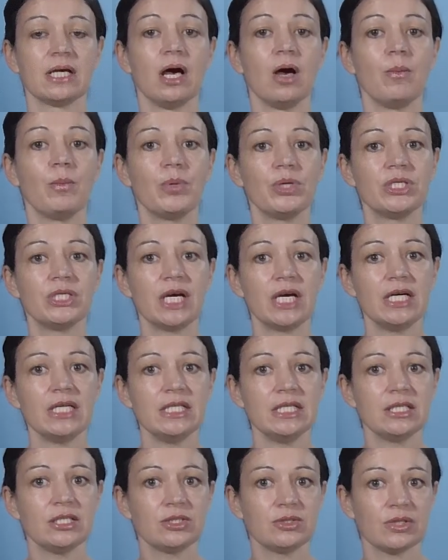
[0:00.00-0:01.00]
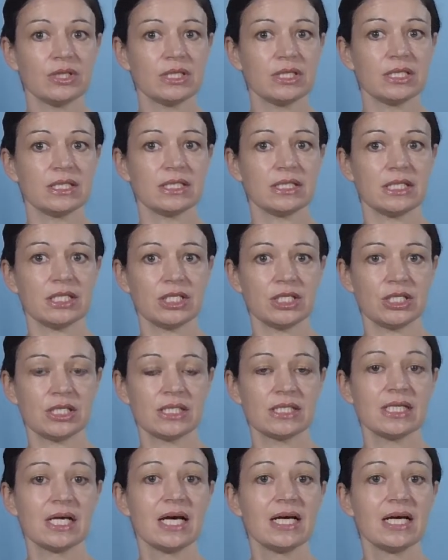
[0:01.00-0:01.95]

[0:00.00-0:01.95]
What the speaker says: pertaining to the decisions